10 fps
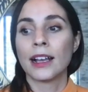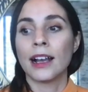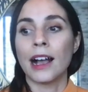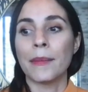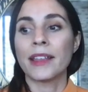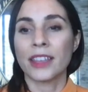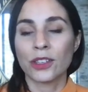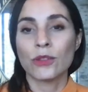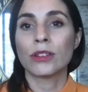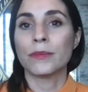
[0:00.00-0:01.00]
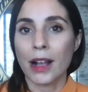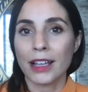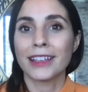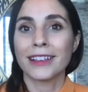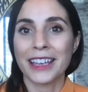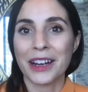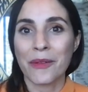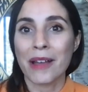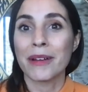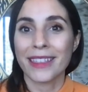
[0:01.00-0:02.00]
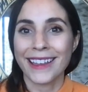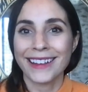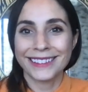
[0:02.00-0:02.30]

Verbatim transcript: um, I think you could probably get away with it